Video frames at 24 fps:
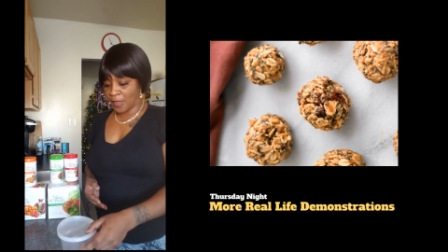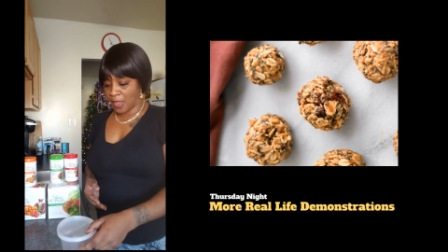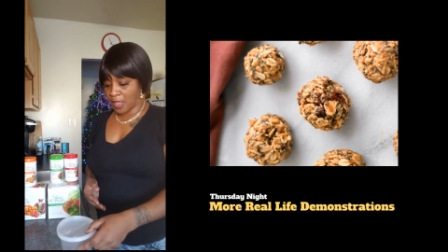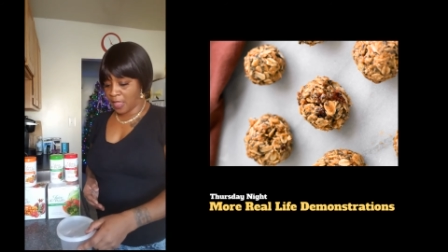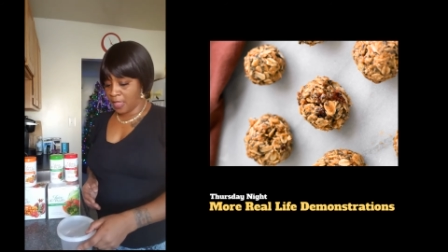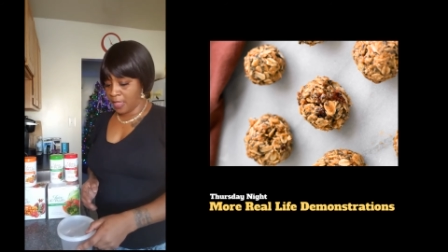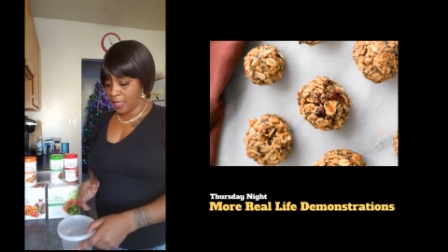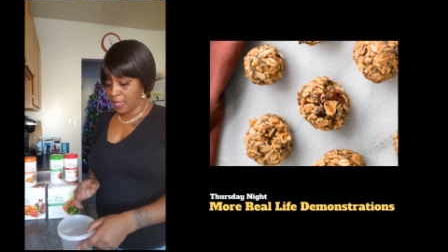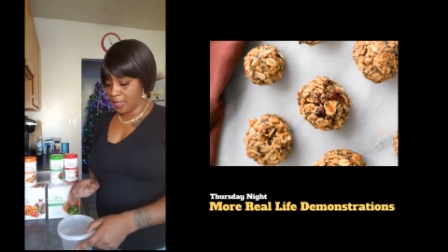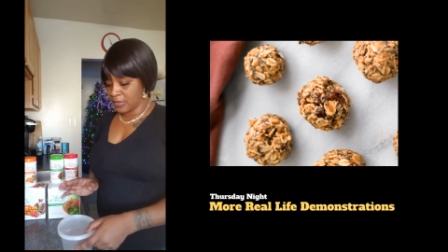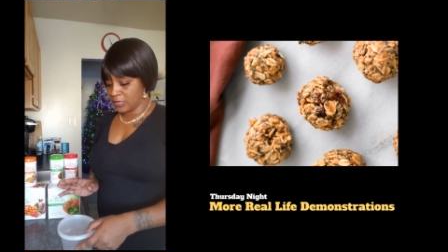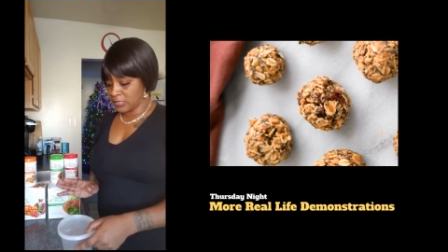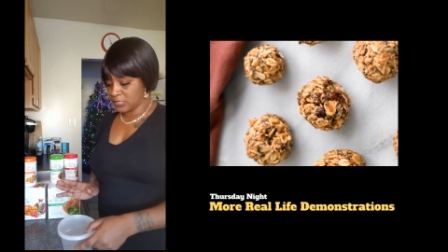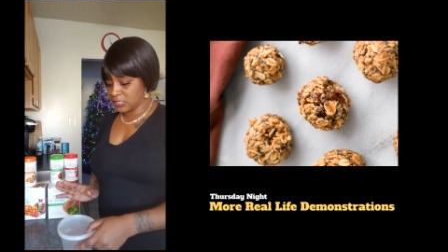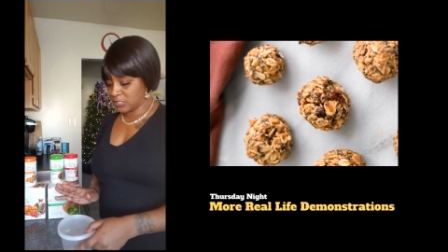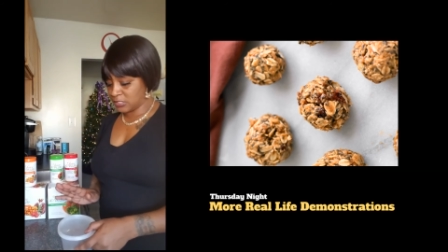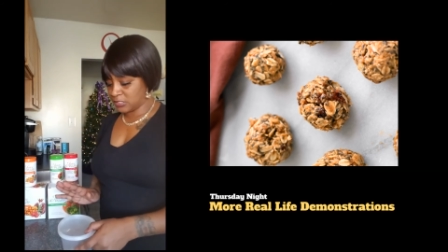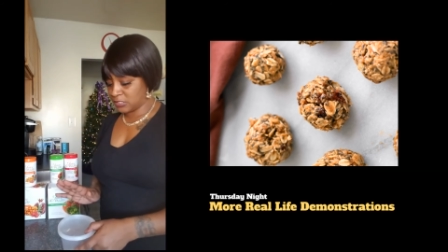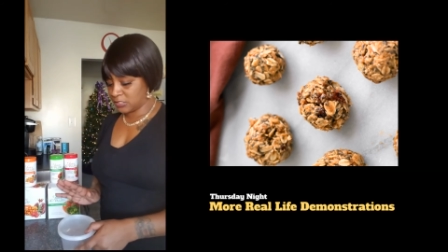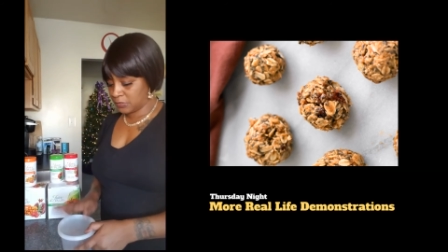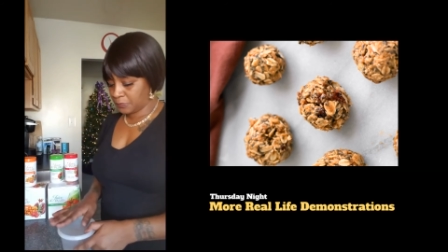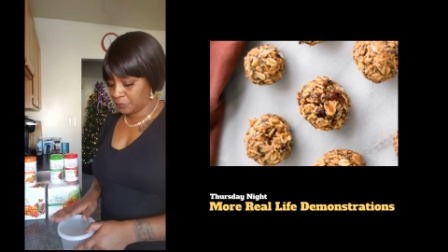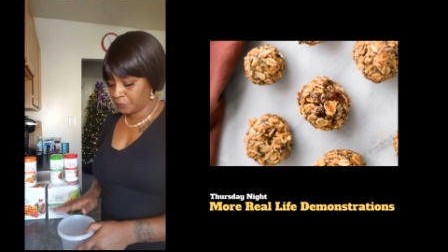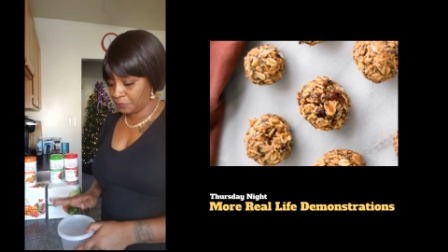and
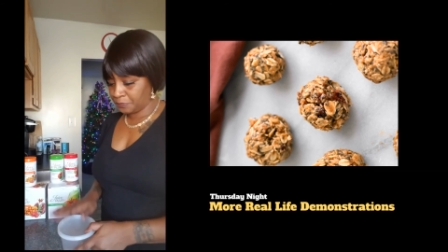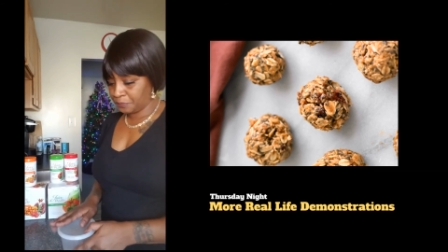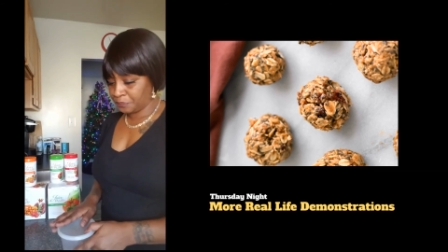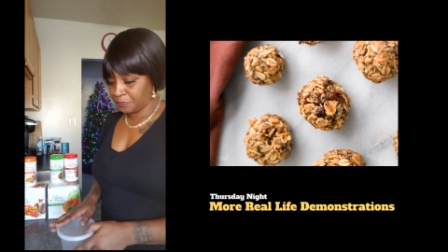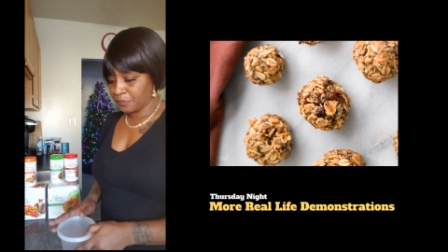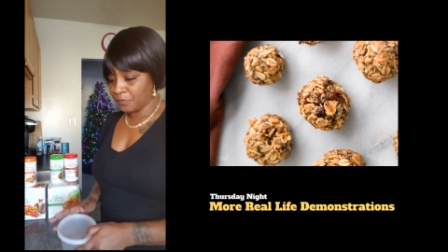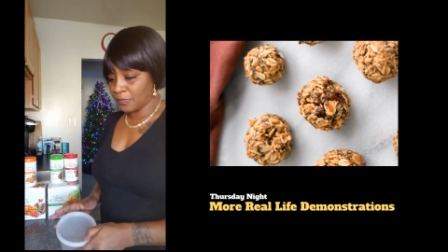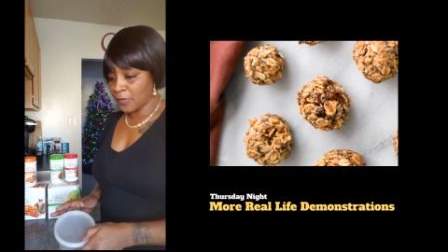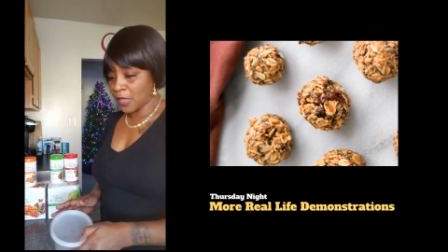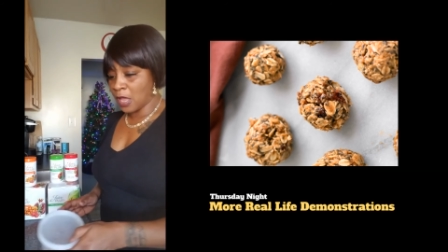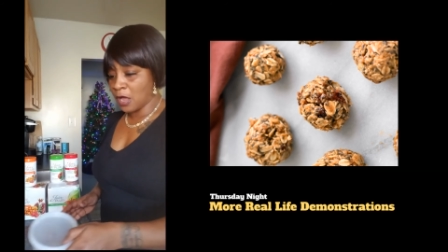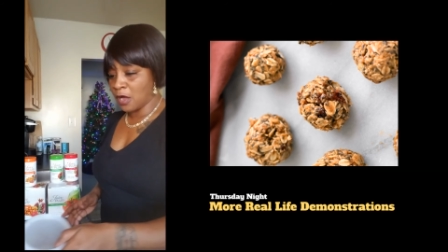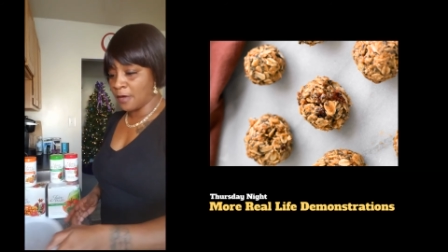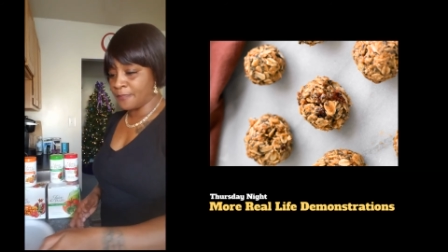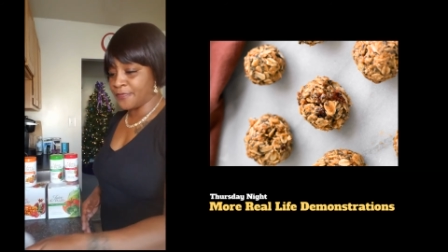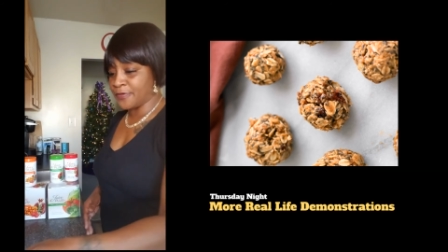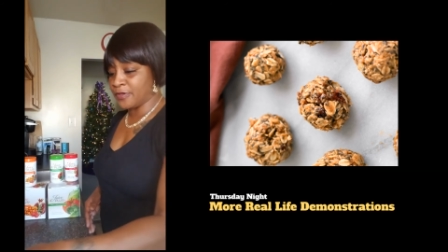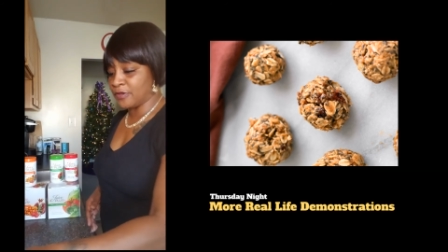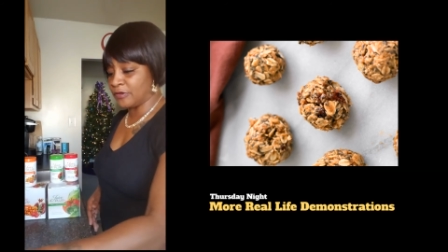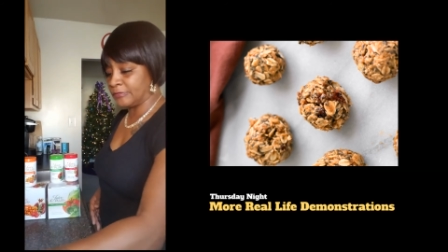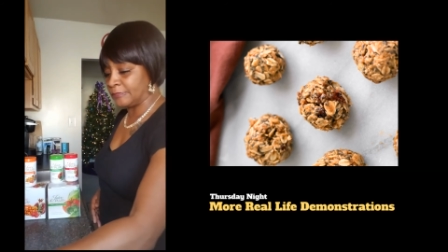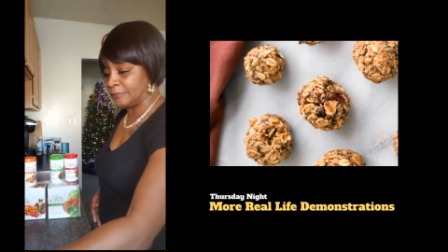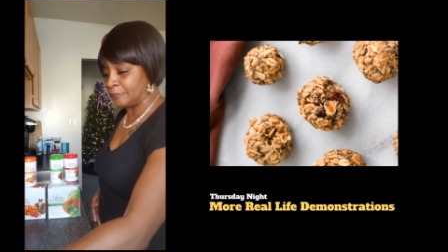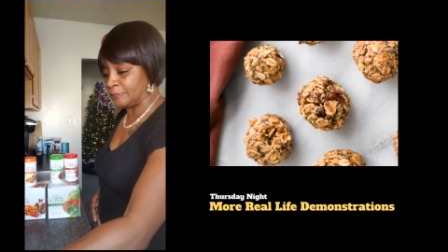just help you